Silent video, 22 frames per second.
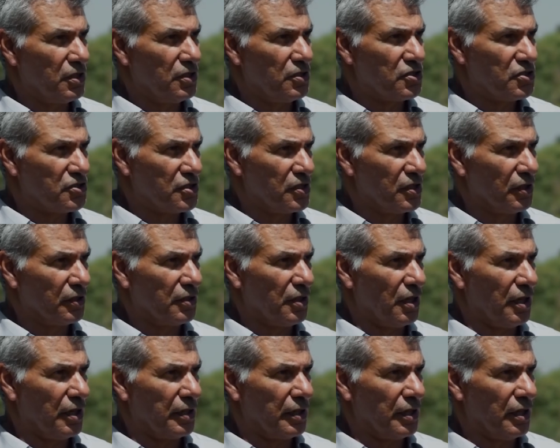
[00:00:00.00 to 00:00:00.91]
in
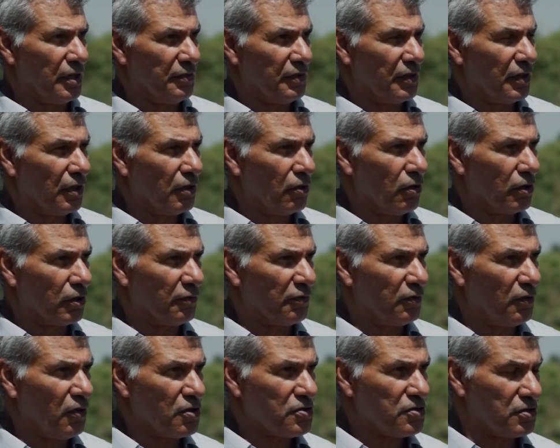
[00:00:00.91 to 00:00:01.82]
Syria and having a lot
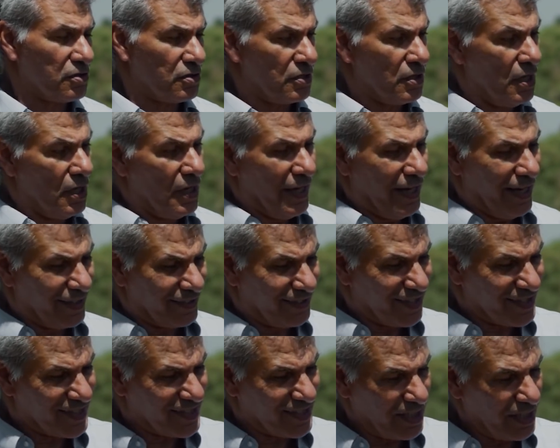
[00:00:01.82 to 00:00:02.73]
of loss,
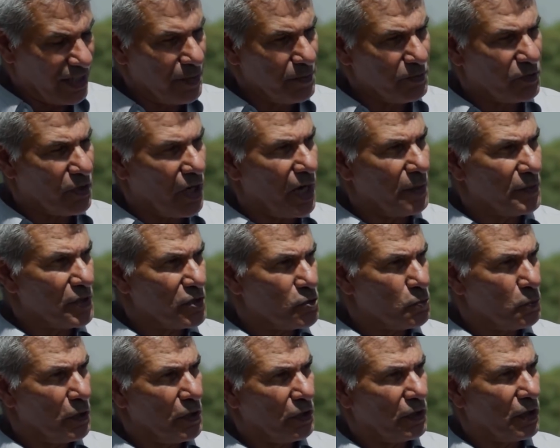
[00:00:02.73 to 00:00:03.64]
at the same time
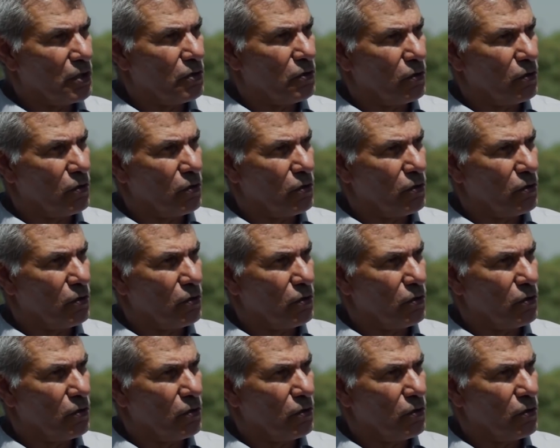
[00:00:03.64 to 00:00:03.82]
is working